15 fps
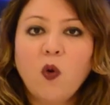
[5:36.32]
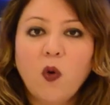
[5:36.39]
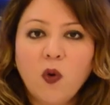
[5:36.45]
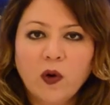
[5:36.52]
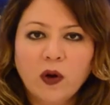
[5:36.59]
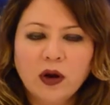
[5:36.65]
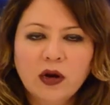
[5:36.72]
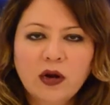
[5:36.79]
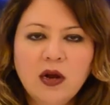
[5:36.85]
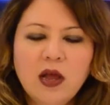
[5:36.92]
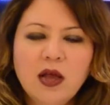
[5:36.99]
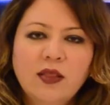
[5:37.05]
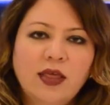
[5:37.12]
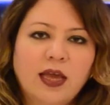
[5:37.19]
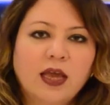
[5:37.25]
or
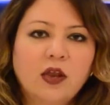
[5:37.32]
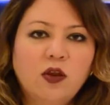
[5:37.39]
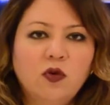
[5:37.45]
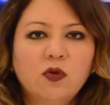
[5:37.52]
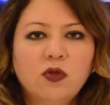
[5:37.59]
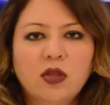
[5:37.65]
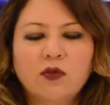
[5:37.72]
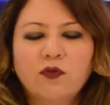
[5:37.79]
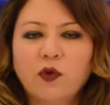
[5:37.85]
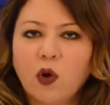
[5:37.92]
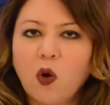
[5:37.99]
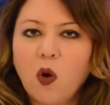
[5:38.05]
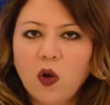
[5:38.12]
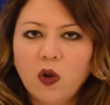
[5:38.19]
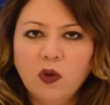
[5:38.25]
they can use it for
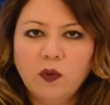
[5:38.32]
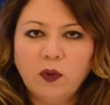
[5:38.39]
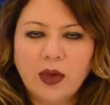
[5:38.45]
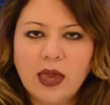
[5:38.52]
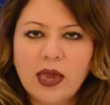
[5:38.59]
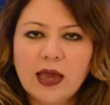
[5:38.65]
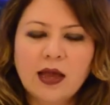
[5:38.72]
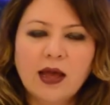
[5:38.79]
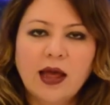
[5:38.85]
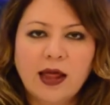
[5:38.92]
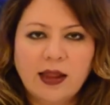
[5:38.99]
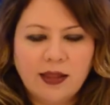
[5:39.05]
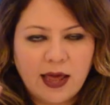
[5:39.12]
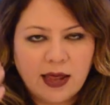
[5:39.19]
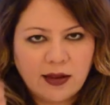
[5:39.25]
a whole week,
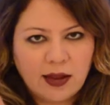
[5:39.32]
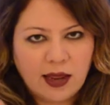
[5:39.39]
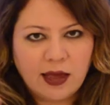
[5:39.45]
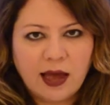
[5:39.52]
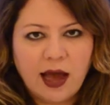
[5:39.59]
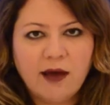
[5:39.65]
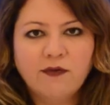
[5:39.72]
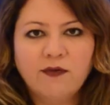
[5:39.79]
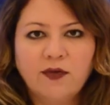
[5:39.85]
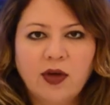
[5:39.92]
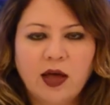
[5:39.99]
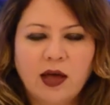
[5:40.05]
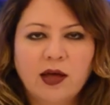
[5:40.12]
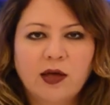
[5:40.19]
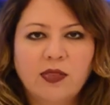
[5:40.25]
and then they have
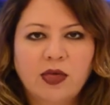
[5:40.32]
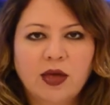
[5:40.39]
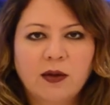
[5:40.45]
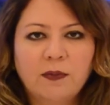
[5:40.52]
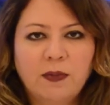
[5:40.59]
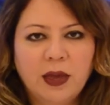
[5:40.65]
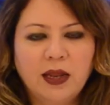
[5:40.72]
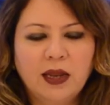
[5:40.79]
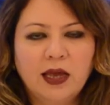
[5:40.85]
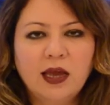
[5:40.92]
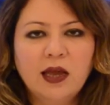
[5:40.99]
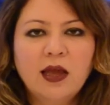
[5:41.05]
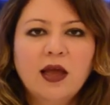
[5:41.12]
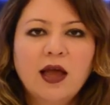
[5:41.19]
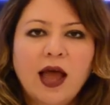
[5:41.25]
their
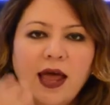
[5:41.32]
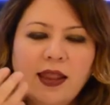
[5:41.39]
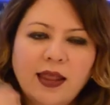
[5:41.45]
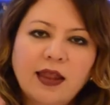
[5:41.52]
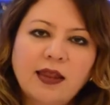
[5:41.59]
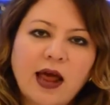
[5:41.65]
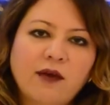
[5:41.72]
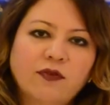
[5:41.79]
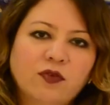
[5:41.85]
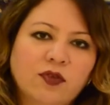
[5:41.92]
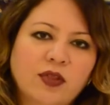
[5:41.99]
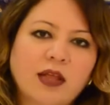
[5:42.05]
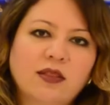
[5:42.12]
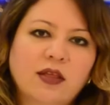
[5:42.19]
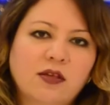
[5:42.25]
peeling, and then after
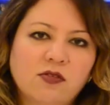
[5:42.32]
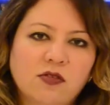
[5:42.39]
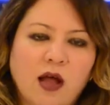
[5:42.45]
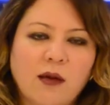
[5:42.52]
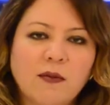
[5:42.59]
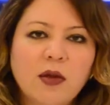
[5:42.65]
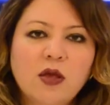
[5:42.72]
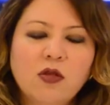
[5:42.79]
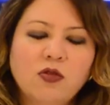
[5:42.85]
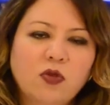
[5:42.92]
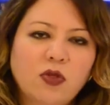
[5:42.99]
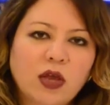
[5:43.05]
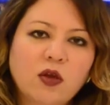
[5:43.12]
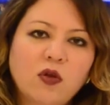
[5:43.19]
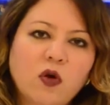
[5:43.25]
that they stop. So
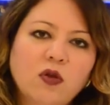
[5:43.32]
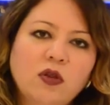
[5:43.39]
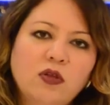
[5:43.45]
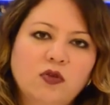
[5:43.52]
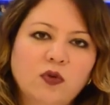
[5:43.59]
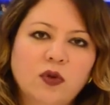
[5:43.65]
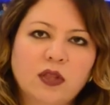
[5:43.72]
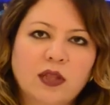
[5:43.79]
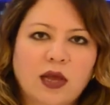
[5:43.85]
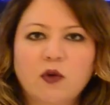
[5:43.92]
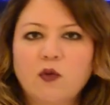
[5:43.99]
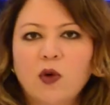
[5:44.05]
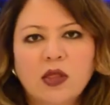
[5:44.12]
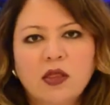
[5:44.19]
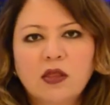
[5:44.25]
they can only do it
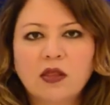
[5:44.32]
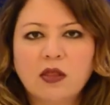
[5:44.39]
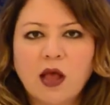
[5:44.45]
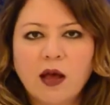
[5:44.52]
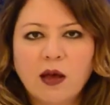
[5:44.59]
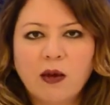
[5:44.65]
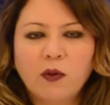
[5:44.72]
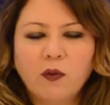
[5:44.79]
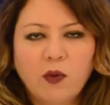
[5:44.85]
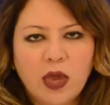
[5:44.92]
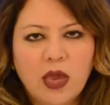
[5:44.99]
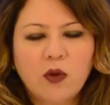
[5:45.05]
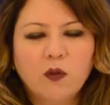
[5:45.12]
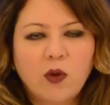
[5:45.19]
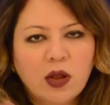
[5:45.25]
like once a
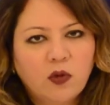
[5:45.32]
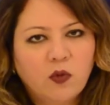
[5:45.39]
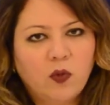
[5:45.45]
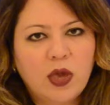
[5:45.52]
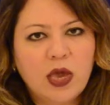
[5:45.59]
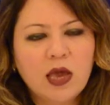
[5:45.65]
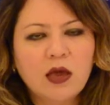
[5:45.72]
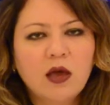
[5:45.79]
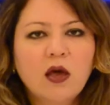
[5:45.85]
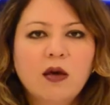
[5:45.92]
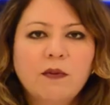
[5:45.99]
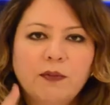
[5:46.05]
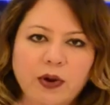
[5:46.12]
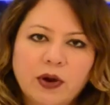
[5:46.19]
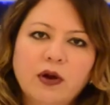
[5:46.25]
week, 1 week
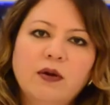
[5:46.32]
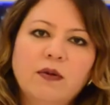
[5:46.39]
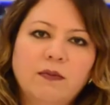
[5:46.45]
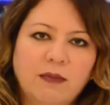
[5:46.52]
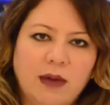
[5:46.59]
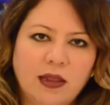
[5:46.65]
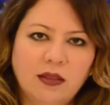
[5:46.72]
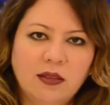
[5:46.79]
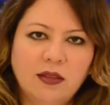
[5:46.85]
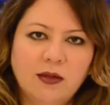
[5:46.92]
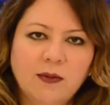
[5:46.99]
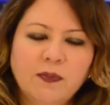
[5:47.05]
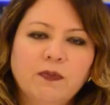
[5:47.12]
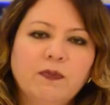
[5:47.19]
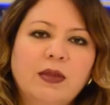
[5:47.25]
per month.
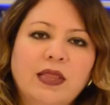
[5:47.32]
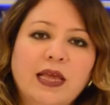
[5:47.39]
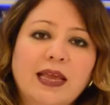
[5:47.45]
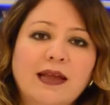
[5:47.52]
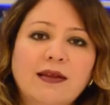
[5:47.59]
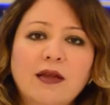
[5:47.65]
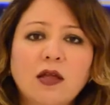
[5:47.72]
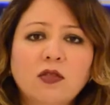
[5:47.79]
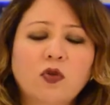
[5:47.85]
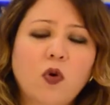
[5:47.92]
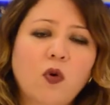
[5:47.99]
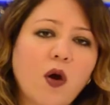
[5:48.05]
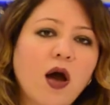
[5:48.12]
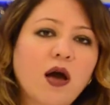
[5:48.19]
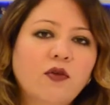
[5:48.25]
But they cannot
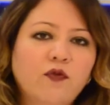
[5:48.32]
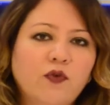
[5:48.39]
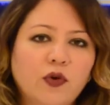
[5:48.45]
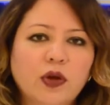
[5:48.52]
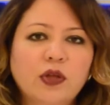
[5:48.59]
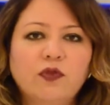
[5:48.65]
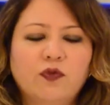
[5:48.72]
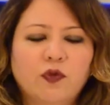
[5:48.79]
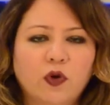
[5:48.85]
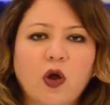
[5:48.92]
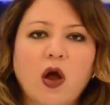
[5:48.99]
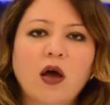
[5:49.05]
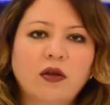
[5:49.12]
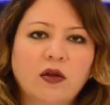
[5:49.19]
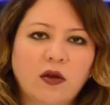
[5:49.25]
go on for it for
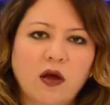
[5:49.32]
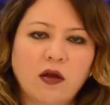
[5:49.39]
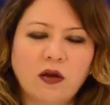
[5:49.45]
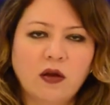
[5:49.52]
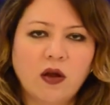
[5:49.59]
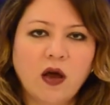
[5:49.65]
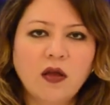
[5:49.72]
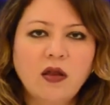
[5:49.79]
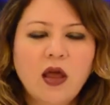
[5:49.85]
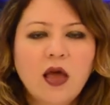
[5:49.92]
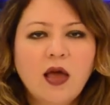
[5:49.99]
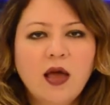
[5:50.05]
on and on and on,